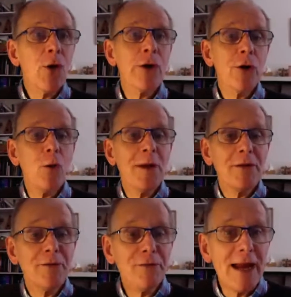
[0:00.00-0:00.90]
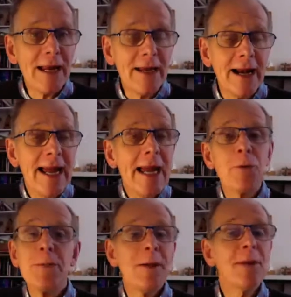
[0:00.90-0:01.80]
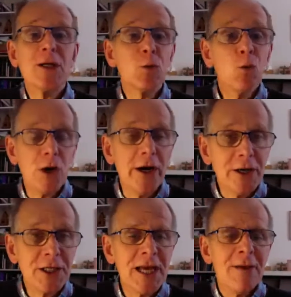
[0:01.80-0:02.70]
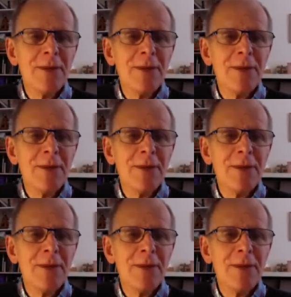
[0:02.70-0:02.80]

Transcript: or it had all been a failure, it would have been much worse,